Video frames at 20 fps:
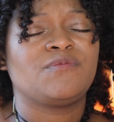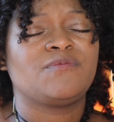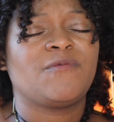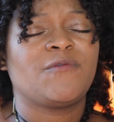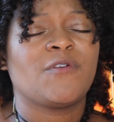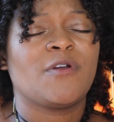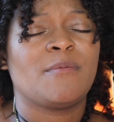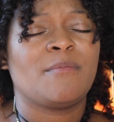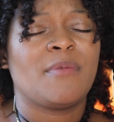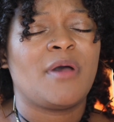
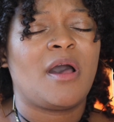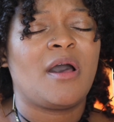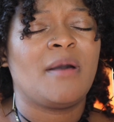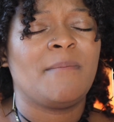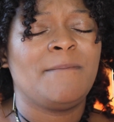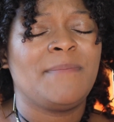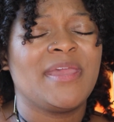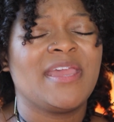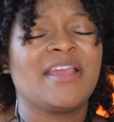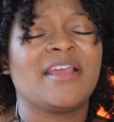from
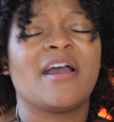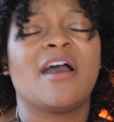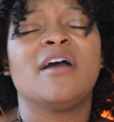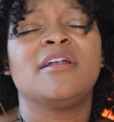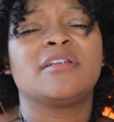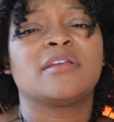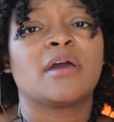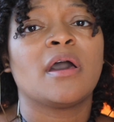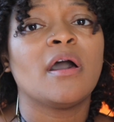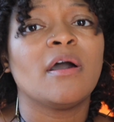being
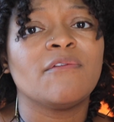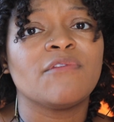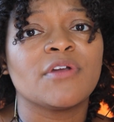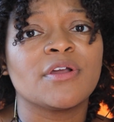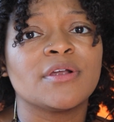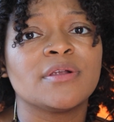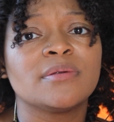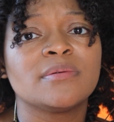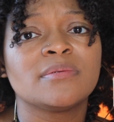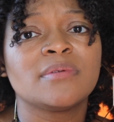
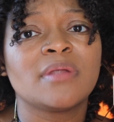uncovered.